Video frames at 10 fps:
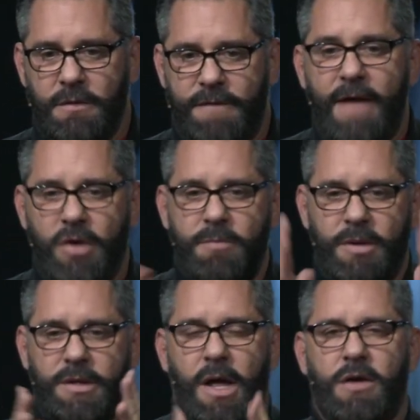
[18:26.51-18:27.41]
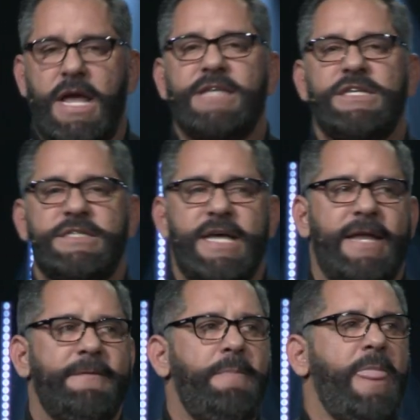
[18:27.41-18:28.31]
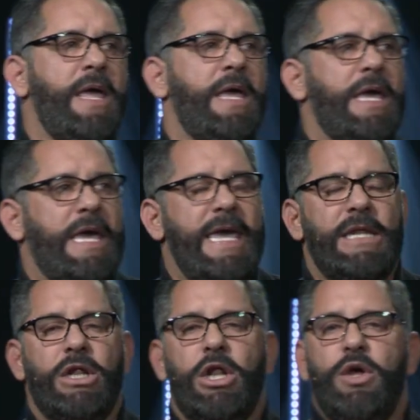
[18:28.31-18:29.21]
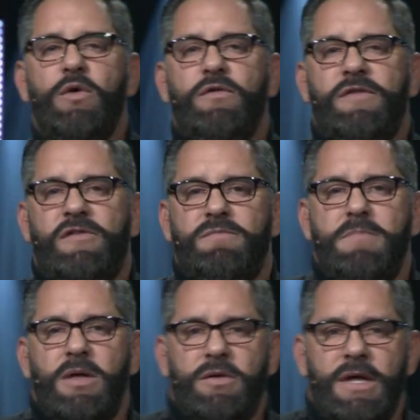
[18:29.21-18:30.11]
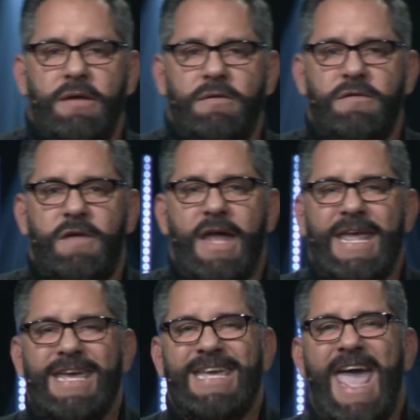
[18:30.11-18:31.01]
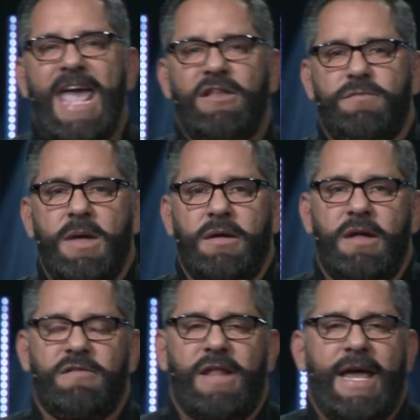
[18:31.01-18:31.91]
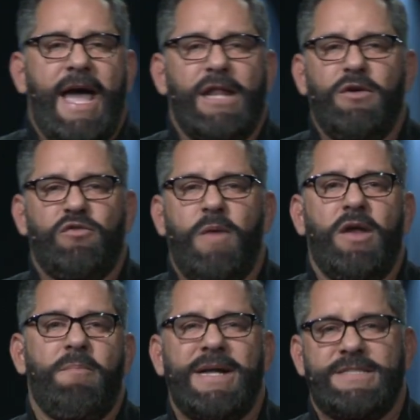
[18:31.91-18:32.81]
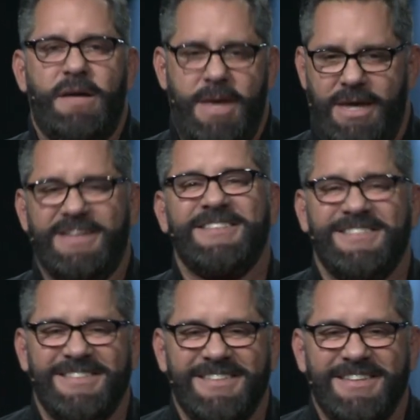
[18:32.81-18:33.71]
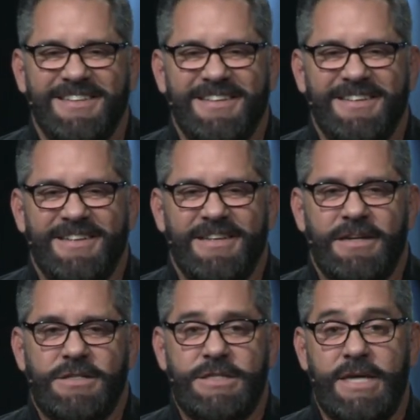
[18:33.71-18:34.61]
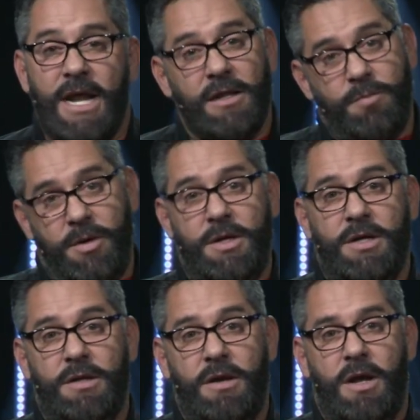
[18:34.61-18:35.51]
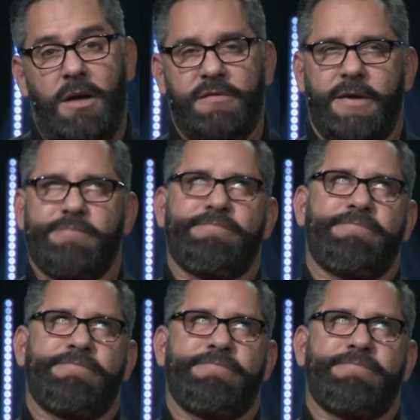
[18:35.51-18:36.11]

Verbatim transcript: $500 million. And she said, he loses millions and he gains millions like I lose weight on my tummy. She said, I look pretty good, don't I? I was like,